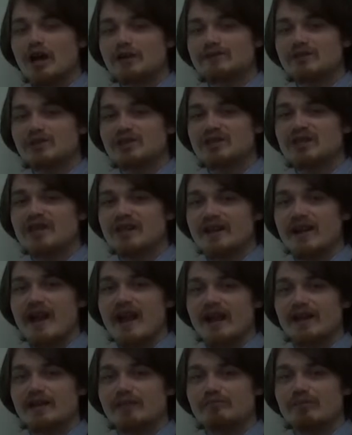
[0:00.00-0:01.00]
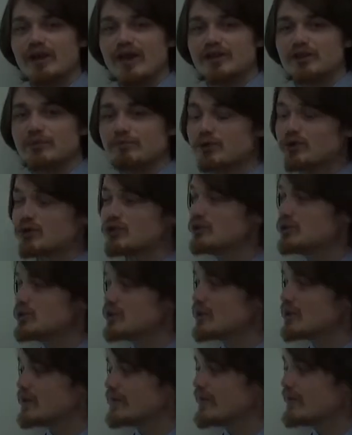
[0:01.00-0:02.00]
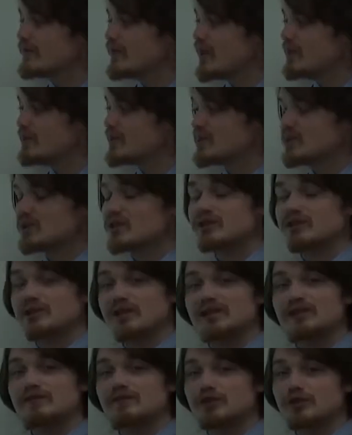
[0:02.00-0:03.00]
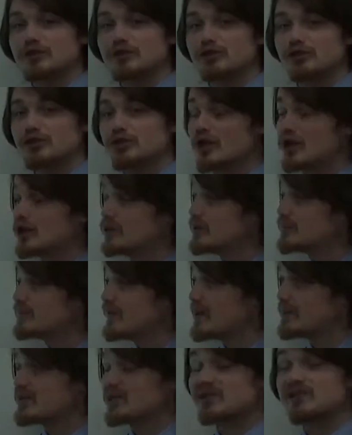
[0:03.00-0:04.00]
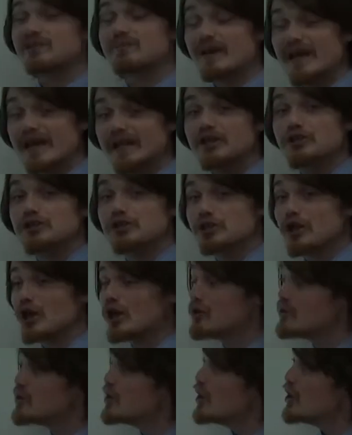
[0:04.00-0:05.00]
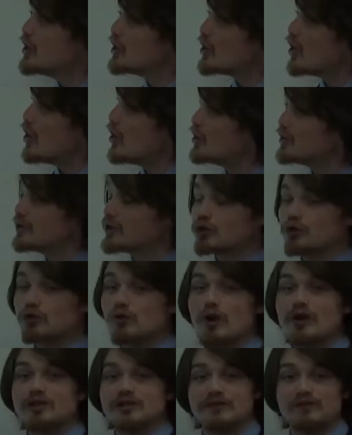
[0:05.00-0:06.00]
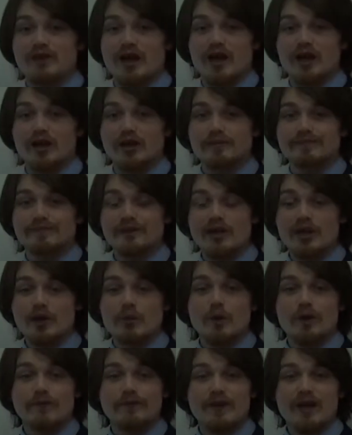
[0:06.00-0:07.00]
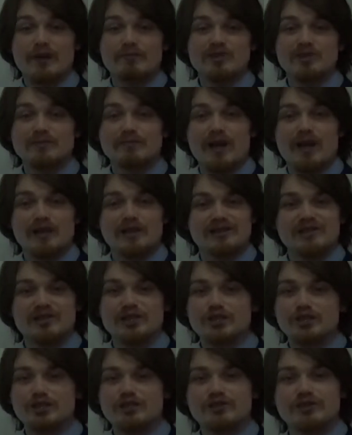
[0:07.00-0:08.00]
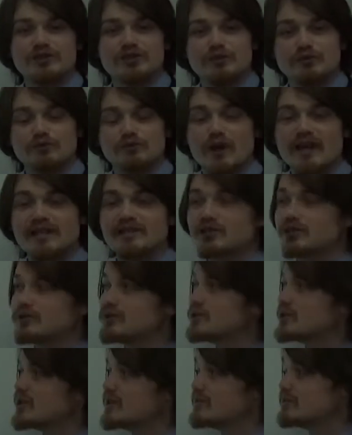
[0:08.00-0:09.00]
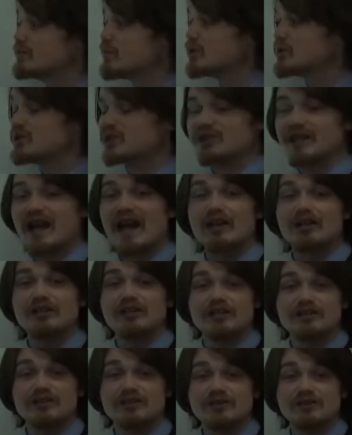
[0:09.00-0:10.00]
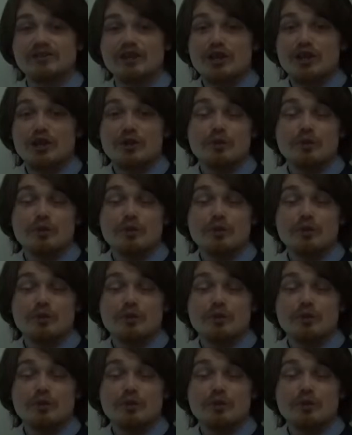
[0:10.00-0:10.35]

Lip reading: of CNN and the producer of a famous television show, a famous debating show called Crossfire, where famous politicians, writers, and personalities